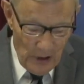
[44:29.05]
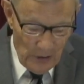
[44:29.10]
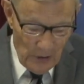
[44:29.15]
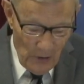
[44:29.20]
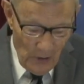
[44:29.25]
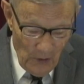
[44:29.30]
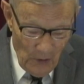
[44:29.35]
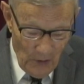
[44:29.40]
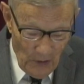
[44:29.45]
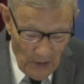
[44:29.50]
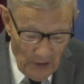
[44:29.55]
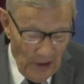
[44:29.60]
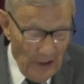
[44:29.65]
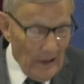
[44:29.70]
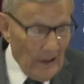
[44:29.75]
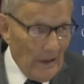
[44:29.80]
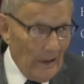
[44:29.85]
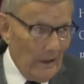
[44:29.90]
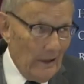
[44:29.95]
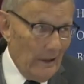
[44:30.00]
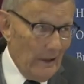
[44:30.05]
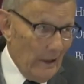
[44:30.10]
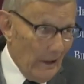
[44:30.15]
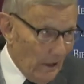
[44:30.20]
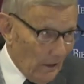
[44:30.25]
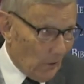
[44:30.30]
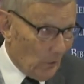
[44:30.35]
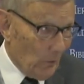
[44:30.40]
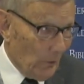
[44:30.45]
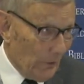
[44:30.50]
Your
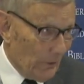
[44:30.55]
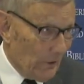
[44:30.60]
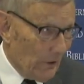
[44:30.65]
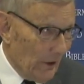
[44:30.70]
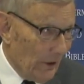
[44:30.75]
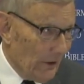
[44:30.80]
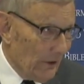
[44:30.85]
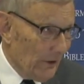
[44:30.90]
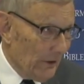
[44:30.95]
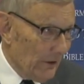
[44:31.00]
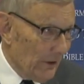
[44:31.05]
iniquity.